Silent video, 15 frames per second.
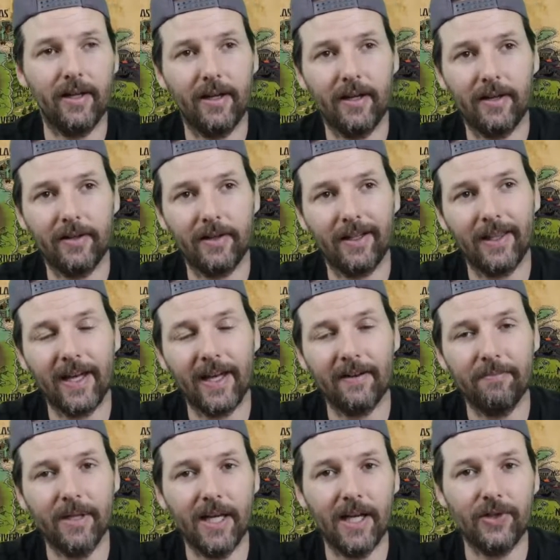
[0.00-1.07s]
a lot
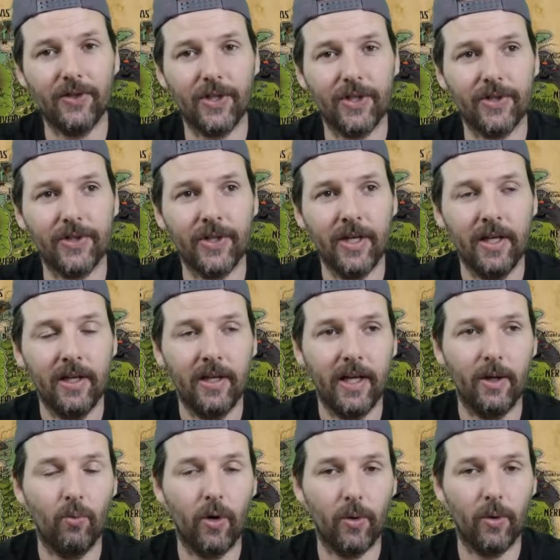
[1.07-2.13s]
of PHs
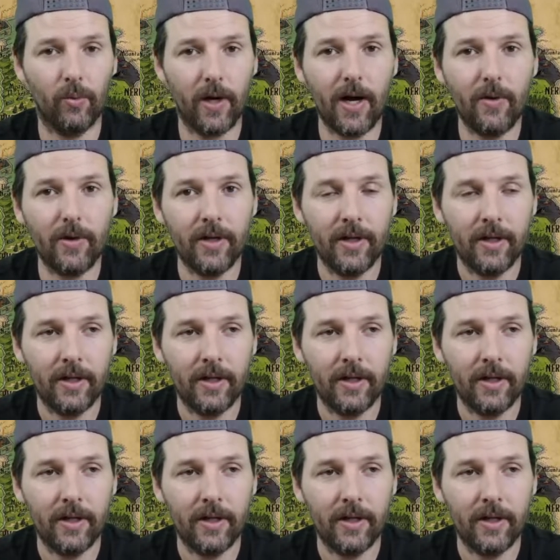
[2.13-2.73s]
in one route.